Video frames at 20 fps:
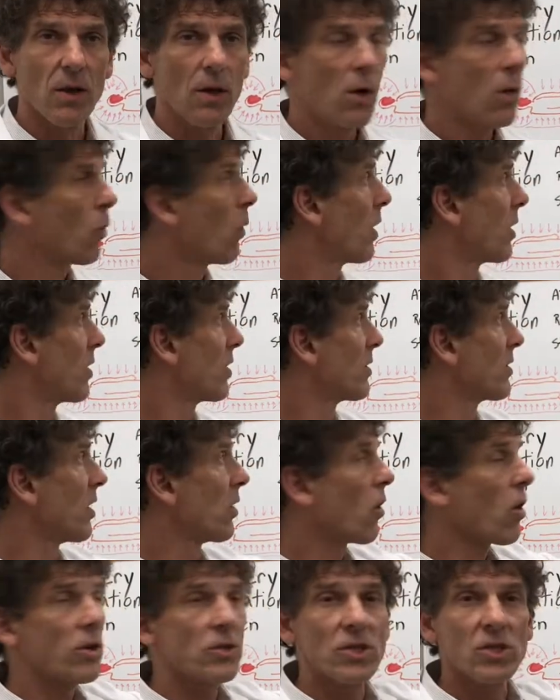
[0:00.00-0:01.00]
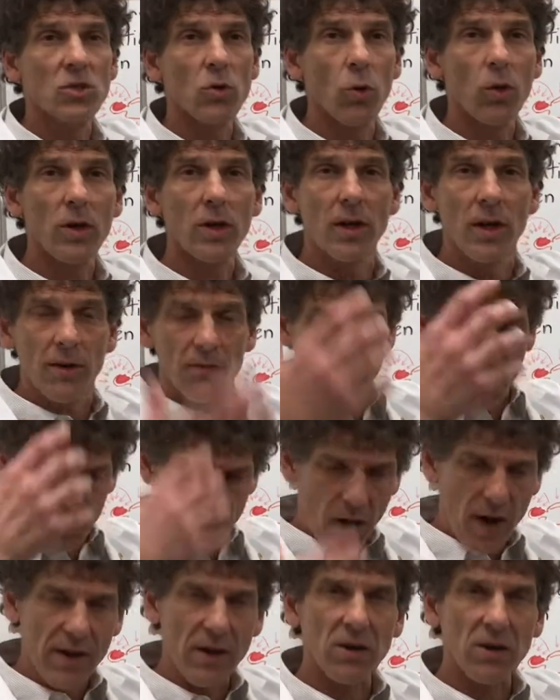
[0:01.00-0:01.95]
whether the largest organ of our body,